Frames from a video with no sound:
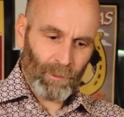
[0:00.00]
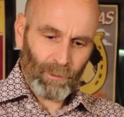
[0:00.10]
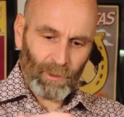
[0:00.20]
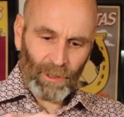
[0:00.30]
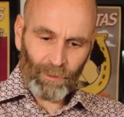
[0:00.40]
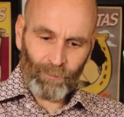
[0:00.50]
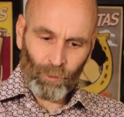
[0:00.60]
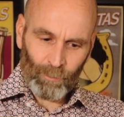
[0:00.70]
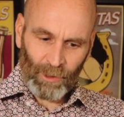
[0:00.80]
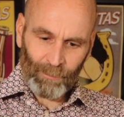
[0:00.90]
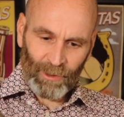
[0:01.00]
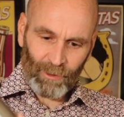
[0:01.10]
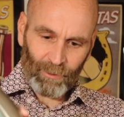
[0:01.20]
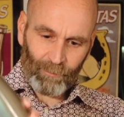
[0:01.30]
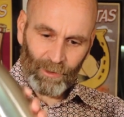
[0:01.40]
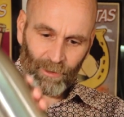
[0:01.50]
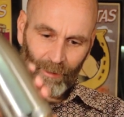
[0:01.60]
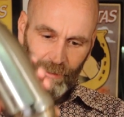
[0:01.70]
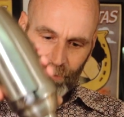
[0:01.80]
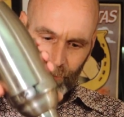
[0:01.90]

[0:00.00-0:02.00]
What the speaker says: You're going to get the foam coming out of there.